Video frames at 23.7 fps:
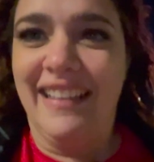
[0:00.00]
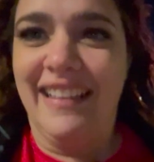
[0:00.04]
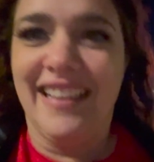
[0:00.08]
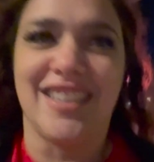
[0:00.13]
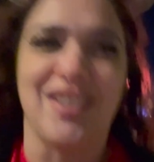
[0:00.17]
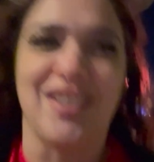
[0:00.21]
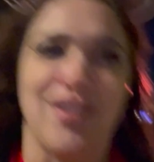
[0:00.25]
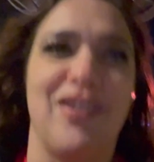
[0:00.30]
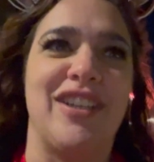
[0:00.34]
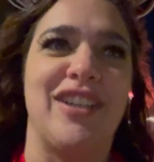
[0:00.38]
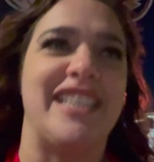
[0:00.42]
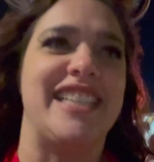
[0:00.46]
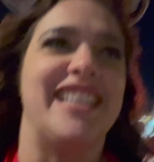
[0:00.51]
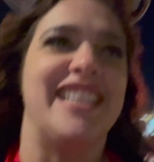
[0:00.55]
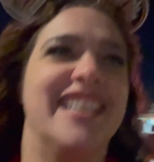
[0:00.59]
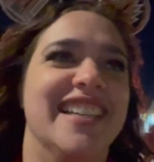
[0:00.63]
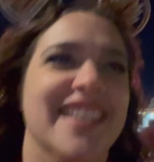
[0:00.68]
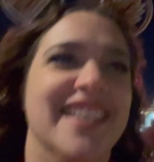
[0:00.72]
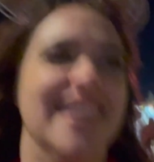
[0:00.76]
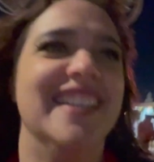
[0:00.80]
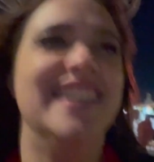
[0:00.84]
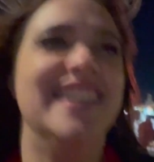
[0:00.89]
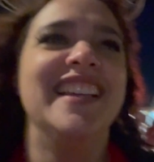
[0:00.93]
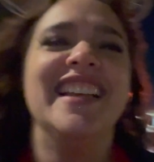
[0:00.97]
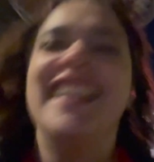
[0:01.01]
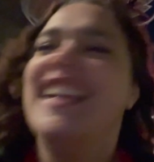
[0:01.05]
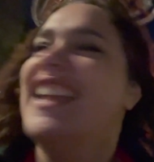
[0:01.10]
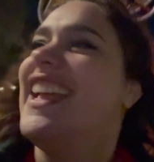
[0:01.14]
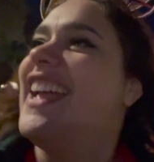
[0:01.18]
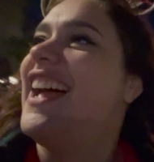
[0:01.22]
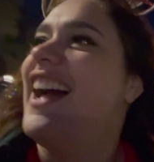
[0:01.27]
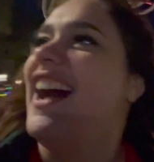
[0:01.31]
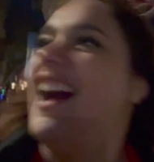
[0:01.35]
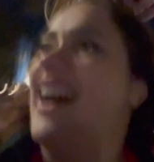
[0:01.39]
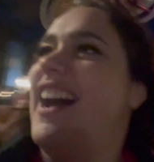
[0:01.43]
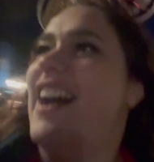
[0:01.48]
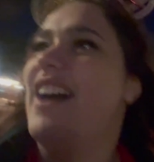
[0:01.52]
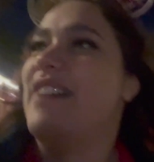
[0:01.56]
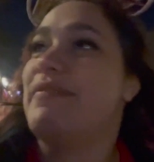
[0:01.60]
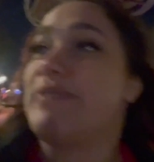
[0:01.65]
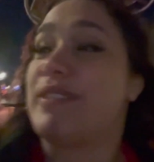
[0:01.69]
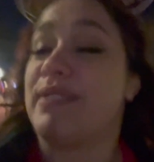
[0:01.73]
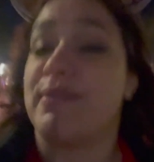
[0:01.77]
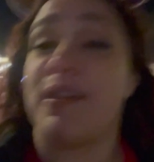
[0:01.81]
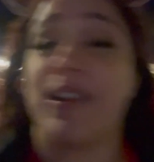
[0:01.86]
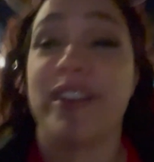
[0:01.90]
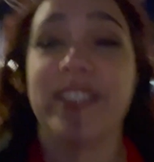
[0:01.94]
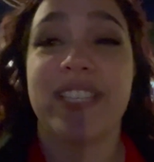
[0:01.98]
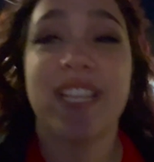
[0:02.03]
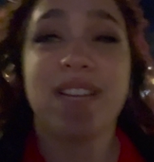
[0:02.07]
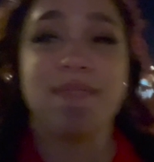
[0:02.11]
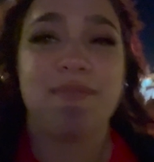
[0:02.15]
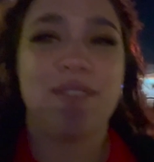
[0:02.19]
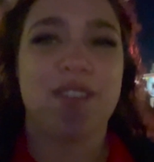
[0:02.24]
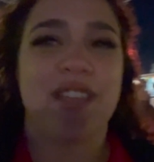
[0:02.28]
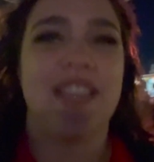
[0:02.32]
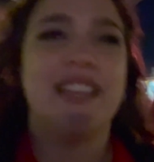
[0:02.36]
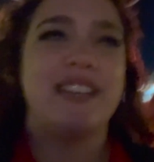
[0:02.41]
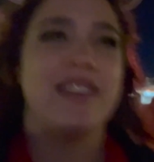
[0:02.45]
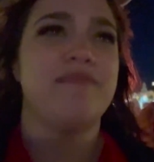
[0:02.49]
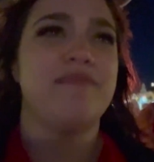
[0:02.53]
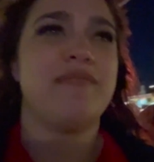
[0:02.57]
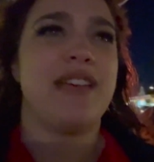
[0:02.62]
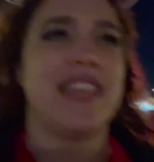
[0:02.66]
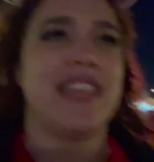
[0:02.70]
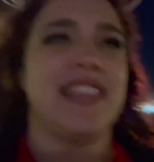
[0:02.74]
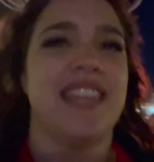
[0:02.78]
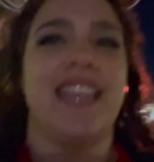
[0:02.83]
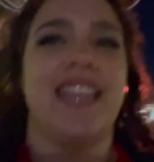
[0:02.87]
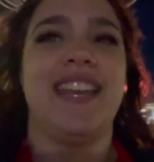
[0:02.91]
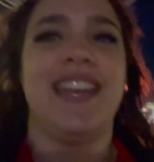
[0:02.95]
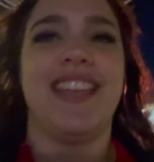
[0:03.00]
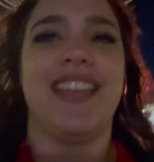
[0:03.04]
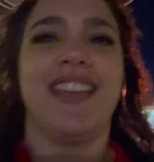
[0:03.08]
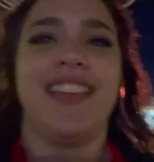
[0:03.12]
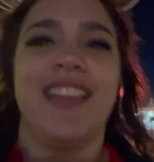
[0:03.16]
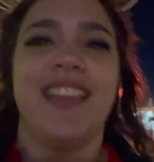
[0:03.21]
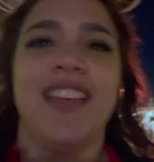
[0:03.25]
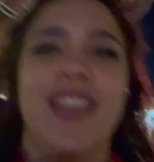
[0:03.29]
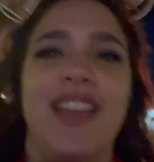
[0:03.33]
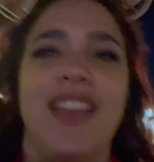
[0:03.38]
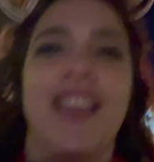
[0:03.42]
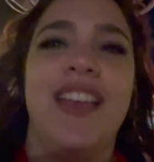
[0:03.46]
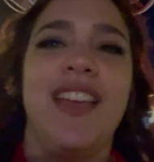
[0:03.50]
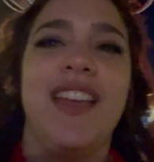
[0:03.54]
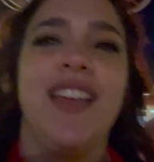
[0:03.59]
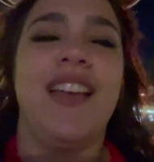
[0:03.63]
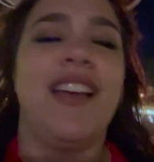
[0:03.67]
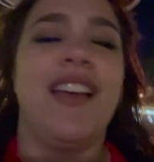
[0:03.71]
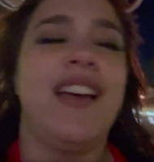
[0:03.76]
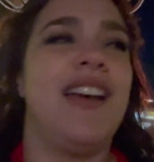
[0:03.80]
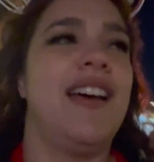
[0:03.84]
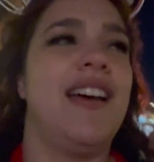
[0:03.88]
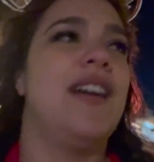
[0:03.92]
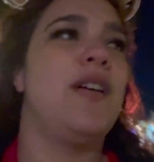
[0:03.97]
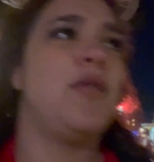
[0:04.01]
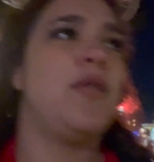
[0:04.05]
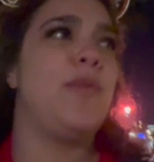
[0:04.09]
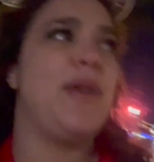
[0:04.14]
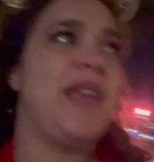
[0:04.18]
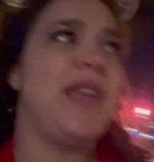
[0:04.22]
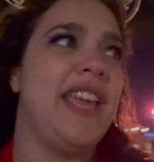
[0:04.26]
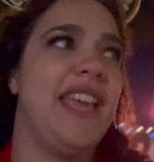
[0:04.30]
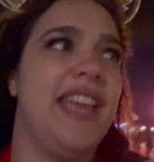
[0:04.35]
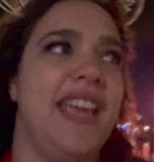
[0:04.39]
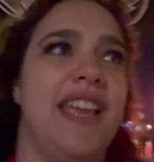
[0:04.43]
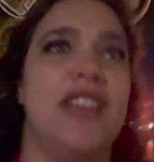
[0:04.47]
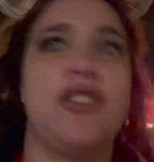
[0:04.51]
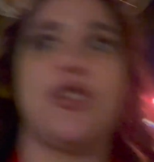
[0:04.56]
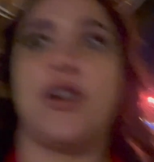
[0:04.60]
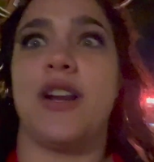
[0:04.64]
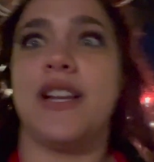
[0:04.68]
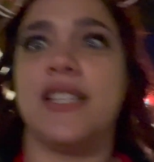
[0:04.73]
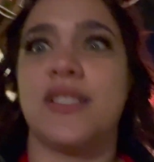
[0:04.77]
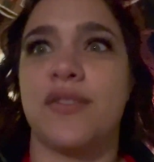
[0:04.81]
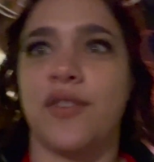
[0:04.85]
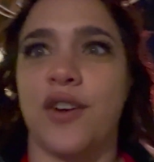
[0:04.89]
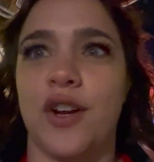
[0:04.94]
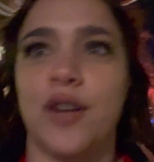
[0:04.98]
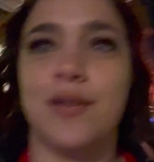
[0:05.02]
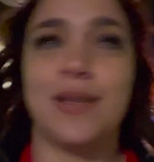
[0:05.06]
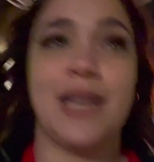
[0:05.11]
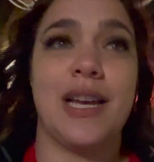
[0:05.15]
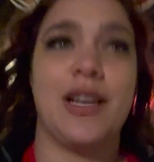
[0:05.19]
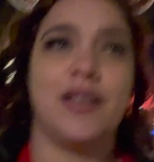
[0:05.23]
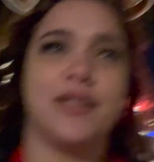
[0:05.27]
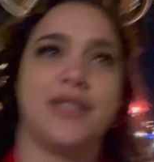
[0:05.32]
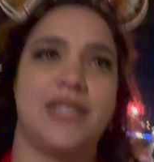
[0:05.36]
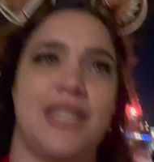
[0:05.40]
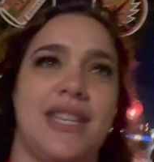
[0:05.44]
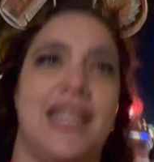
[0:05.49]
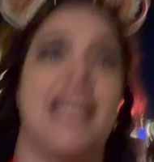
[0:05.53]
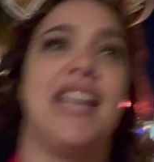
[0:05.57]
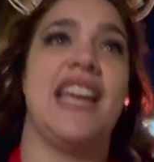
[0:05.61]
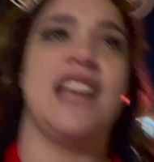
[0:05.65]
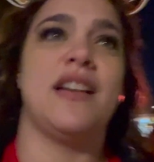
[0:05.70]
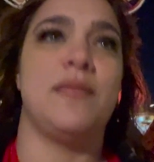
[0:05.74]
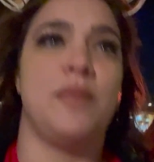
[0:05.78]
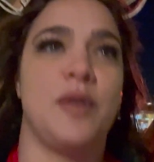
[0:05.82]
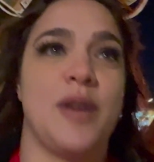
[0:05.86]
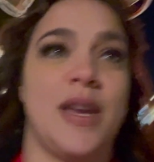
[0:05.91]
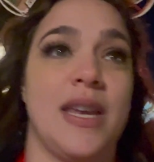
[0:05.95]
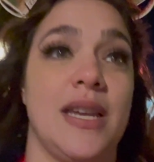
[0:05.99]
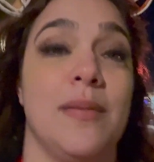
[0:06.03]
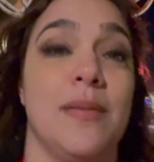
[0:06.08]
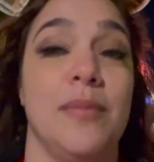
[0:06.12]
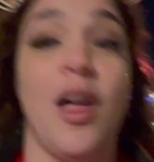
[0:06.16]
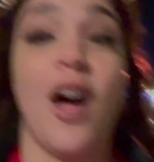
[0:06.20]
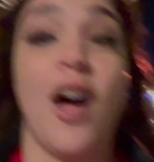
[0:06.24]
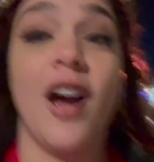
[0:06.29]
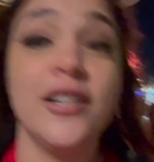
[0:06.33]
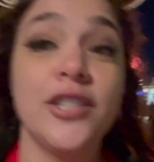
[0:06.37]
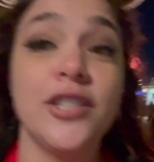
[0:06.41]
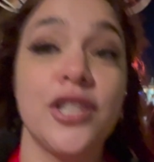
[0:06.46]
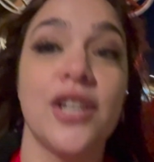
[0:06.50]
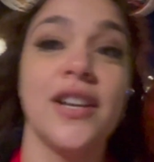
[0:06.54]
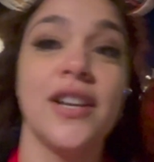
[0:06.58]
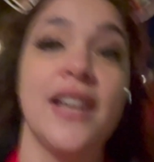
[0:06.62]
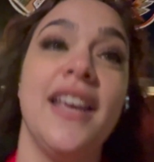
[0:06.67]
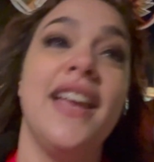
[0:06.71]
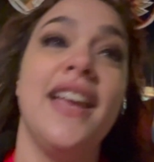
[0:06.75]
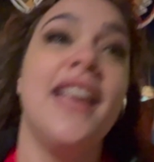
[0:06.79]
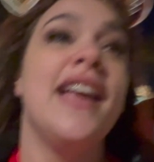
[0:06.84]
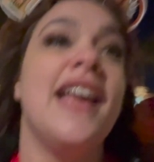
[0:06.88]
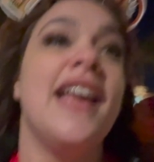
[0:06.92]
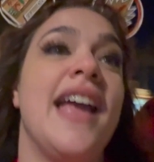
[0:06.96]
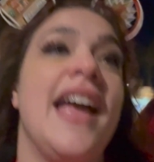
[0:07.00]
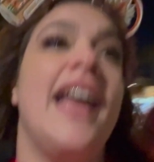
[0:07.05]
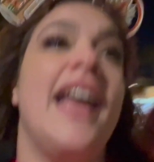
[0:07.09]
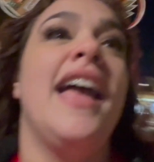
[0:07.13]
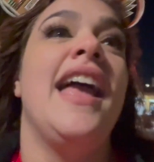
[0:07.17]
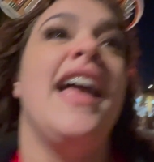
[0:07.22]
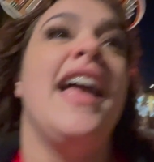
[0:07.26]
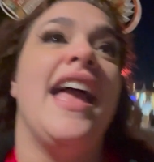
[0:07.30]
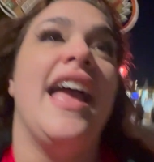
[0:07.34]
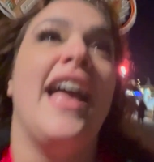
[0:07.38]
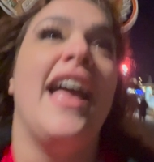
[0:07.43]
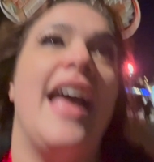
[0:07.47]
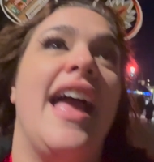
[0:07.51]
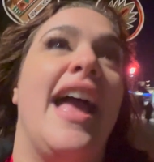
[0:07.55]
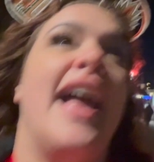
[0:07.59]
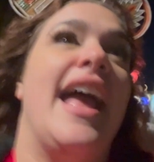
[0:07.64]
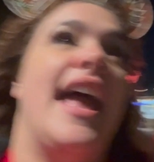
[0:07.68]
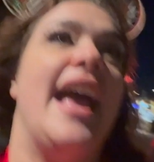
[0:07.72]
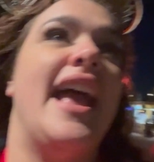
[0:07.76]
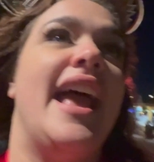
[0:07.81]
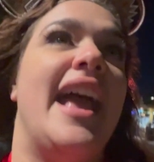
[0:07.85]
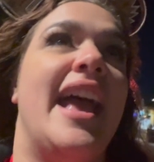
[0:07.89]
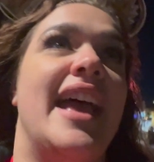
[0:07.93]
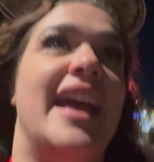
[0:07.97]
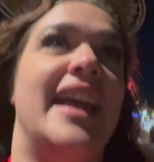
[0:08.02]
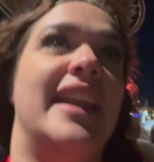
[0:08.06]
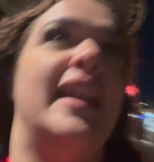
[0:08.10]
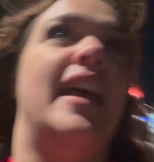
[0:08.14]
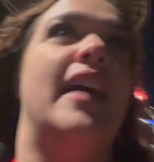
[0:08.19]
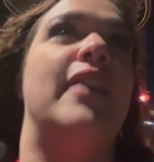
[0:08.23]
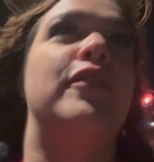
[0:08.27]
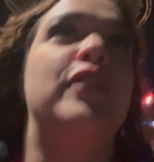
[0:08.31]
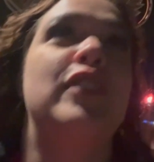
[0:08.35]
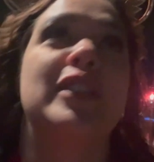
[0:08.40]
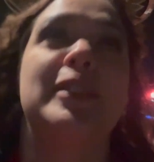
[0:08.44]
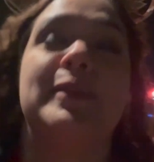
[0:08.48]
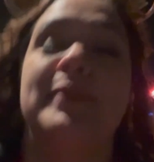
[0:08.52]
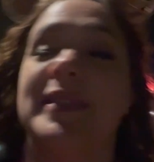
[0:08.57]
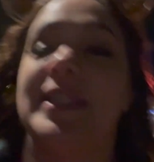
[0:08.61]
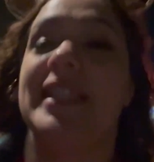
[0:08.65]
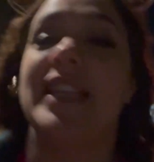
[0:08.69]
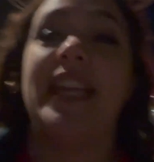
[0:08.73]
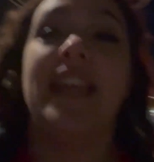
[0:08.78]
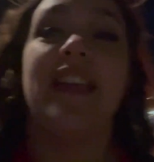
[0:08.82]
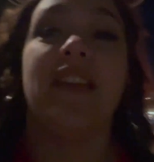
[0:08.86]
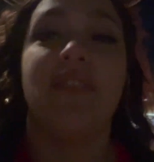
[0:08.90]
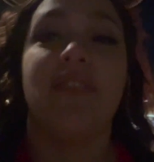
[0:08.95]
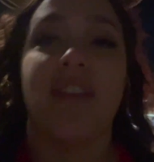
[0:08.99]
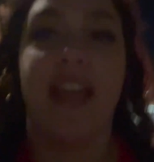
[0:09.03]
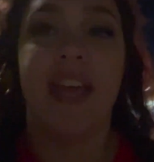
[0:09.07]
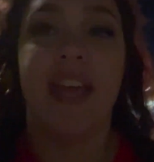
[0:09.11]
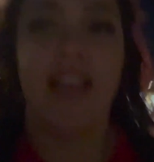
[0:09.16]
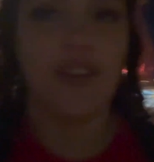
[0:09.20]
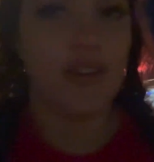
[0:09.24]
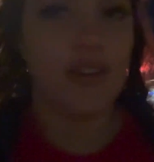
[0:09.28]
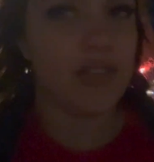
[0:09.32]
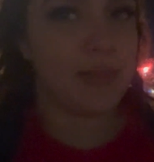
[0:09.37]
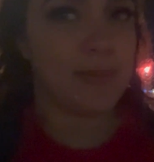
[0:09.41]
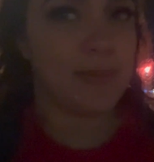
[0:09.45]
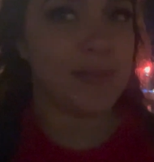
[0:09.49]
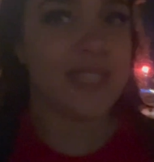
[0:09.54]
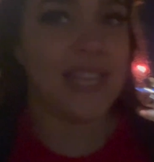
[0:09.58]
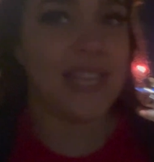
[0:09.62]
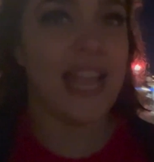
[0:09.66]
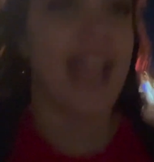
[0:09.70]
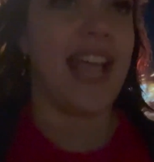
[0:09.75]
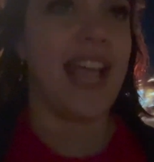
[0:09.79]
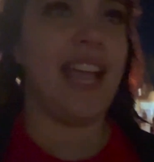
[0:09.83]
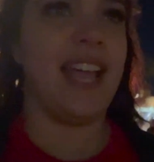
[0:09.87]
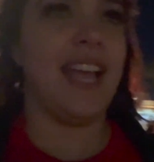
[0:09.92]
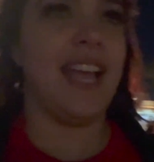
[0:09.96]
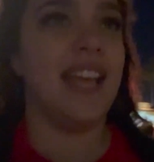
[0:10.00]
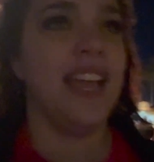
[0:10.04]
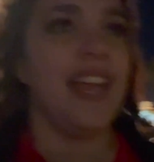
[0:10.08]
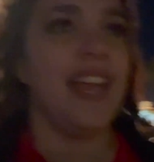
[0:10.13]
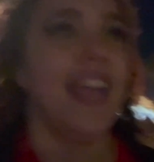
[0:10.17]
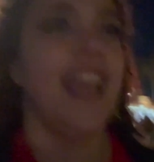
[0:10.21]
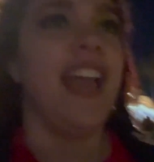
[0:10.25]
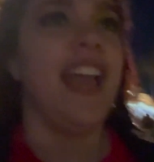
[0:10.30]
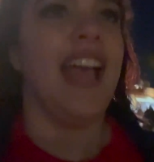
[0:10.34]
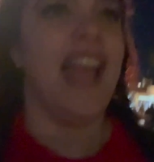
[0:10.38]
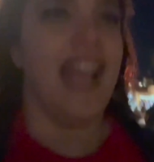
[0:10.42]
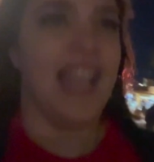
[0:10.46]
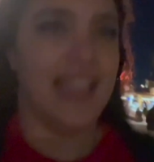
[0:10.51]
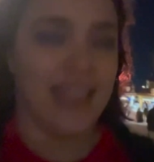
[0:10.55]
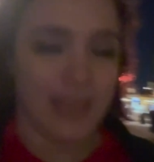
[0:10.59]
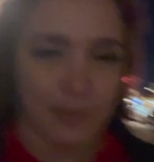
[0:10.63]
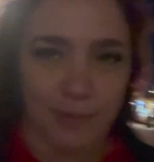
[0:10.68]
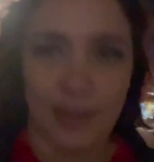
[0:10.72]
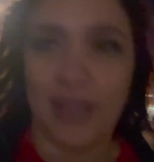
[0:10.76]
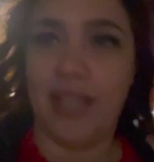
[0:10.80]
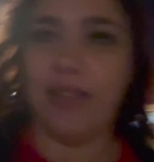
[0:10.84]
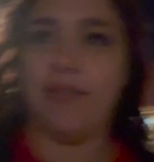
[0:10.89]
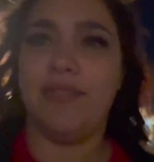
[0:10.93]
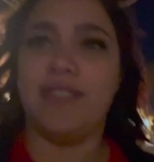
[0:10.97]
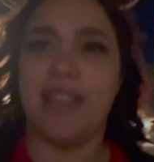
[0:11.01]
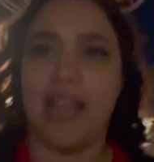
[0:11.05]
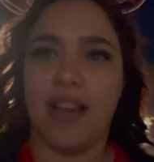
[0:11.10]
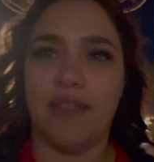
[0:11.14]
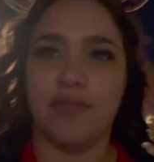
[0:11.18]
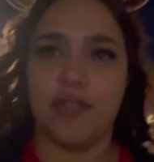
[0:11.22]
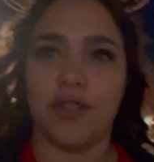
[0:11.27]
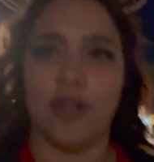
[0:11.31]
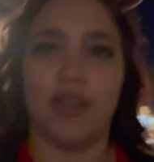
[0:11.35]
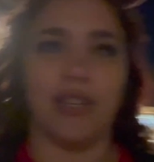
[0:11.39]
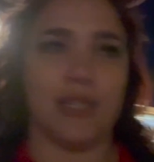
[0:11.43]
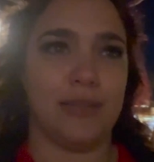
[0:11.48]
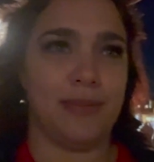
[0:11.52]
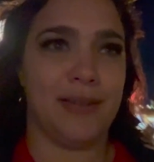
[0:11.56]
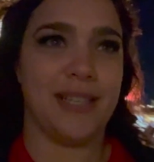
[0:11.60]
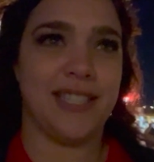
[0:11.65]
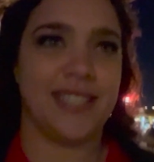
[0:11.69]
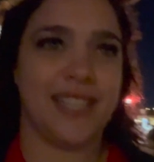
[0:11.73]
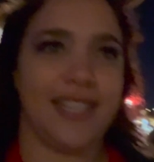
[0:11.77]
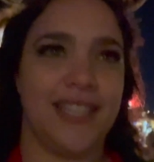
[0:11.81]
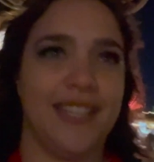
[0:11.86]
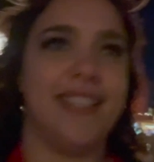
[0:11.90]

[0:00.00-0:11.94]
it's freezing. Um, tomorrow's Animal Kingdom, and then we transfer hotels to the Animal Kingdom Lodge and have Christmas Eve and Christmas Day, and then we leave day after Christmas.